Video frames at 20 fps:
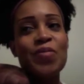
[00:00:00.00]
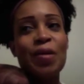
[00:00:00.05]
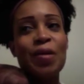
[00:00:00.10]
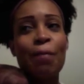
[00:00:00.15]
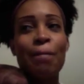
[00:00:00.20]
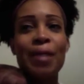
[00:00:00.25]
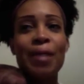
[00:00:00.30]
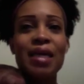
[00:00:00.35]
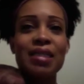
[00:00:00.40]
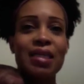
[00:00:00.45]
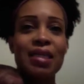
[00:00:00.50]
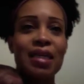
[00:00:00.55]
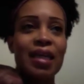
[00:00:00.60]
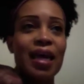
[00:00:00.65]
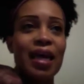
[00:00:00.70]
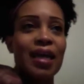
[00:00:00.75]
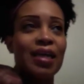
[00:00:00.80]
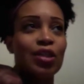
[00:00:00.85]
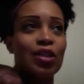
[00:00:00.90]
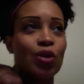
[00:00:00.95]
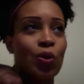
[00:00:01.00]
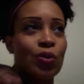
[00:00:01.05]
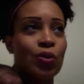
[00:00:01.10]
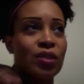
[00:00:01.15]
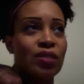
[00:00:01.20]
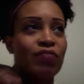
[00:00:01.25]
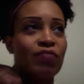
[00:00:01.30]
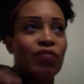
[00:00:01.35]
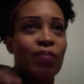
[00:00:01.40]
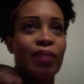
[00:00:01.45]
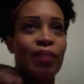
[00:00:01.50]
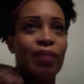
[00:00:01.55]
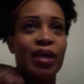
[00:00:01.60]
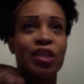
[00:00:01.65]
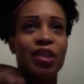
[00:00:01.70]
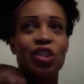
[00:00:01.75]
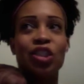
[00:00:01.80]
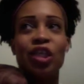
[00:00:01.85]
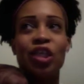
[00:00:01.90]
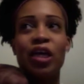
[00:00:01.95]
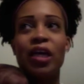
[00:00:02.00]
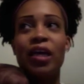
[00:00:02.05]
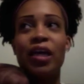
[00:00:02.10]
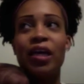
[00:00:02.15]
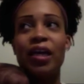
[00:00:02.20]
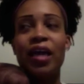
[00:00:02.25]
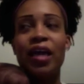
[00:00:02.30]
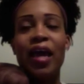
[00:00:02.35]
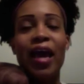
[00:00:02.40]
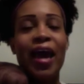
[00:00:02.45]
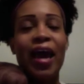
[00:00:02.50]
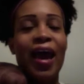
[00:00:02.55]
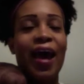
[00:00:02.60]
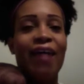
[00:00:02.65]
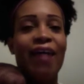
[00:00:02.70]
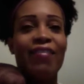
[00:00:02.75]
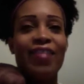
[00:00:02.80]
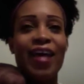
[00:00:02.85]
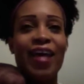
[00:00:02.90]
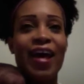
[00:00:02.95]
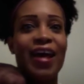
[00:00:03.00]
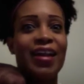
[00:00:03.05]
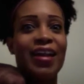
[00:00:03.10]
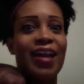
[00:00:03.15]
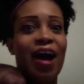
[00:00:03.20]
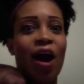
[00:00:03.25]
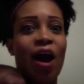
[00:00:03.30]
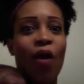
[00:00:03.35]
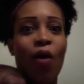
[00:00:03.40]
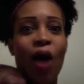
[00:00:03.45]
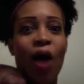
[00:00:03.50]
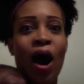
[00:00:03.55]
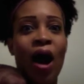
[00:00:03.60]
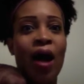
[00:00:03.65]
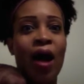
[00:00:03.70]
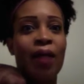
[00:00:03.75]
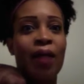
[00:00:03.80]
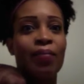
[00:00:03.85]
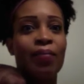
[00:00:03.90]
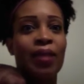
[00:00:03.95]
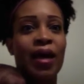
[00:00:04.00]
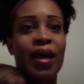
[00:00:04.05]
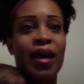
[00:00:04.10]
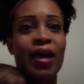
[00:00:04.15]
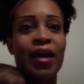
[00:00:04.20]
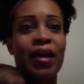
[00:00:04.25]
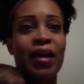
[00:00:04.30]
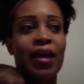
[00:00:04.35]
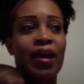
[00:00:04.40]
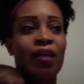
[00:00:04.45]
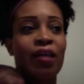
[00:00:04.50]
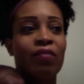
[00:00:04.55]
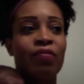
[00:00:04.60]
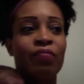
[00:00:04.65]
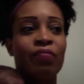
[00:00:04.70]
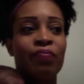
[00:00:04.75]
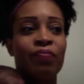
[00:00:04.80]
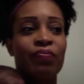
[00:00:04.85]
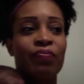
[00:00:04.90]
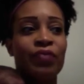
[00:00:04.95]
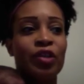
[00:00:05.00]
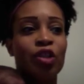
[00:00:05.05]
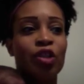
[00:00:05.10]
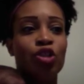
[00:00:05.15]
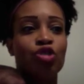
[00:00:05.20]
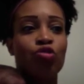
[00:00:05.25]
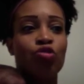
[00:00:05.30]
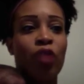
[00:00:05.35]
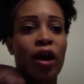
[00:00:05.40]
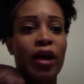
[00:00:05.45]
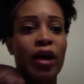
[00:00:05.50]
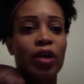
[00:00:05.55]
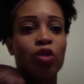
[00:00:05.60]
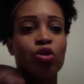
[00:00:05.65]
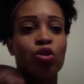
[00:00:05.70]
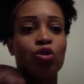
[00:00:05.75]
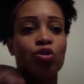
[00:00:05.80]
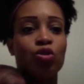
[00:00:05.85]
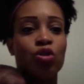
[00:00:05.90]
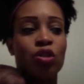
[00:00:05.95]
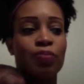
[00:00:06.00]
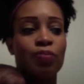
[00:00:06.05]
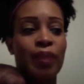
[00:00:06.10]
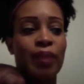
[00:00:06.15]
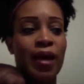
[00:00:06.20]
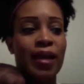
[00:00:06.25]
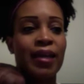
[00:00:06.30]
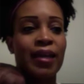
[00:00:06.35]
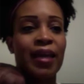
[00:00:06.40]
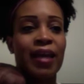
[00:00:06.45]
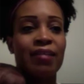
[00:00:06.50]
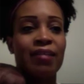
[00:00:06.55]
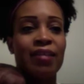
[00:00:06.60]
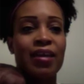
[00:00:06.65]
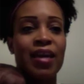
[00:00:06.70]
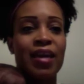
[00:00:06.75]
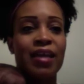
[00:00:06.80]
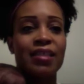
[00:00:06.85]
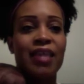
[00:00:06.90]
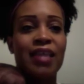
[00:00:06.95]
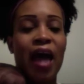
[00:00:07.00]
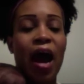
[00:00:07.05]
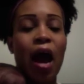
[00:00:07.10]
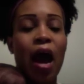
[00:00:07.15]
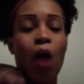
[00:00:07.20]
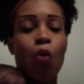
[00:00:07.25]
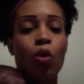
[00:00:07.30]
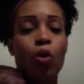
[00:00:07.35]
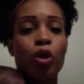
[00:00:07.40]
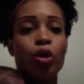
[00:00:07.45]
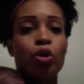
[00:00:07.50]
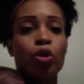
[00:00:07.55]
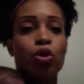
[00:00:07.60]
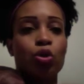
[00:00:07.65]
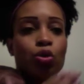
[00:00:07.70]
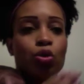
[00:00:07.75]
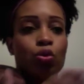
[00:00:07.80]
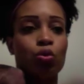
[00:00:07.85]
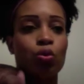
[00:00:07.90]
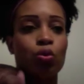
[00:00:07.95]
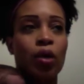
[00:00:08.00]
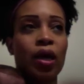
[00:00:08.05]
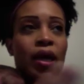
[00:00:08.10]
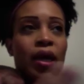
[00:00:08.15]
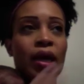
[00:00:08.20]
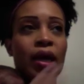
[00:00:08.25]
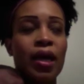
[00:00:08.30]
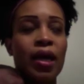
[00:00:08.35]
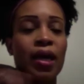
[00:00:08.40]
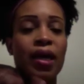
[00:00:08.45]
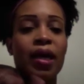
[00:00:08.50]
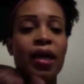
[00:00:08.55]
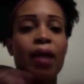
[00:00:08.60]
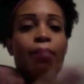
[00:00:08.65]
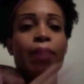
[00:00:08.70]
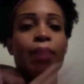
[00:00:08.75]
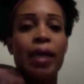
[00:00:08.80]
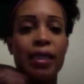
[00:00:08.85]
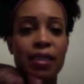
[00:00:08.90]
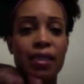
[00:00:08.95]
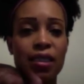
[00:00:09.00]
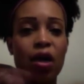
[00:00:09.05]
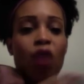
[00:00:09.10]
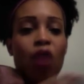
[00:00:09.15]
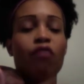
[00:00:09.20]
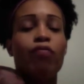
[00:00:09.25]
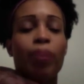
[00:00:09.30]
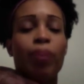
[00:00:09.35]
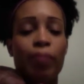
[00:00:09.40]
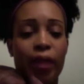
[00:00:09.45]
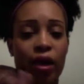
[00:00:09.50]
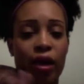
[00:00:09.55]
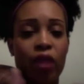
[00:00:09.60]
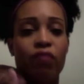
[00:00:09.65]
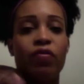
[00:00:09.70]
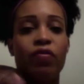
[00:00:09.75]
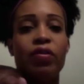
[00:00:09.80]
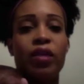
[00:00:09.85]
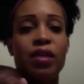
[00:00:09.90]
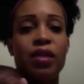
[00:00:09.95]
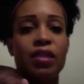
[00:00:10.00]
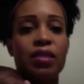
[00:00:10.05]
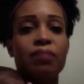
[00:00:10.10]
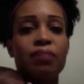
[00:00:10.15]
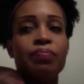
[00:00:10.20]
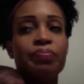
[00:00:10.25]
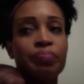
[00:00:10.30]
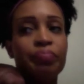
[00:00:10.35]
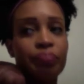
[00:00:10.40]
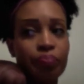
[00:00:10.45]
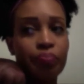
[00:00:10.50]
basically I get told this information, and then now I'm like trying to spend like the next hour to get myself prepared for this.